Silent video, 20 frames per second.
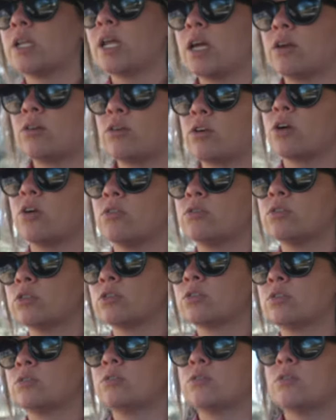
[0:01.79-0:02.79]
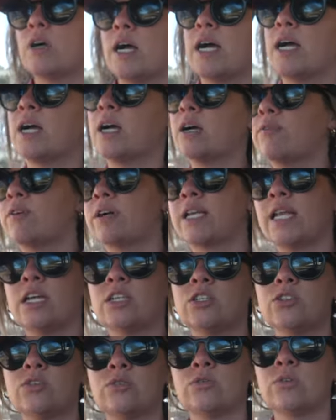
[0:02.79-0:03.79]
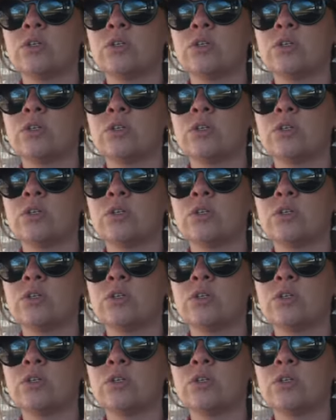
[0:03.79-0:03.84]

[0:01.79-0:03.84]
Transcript: agricultural uh, financial